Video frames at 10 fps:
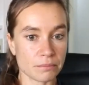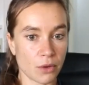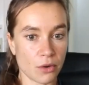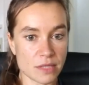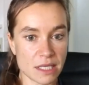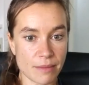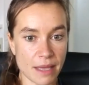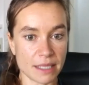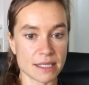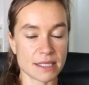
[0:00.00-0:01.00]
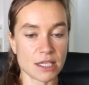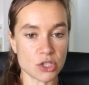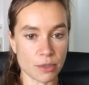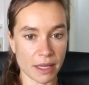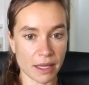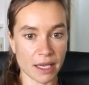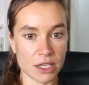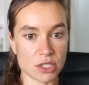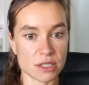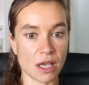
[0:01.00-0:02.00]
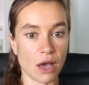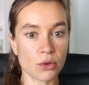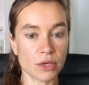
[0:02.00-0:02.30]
obviously many seizure medications out.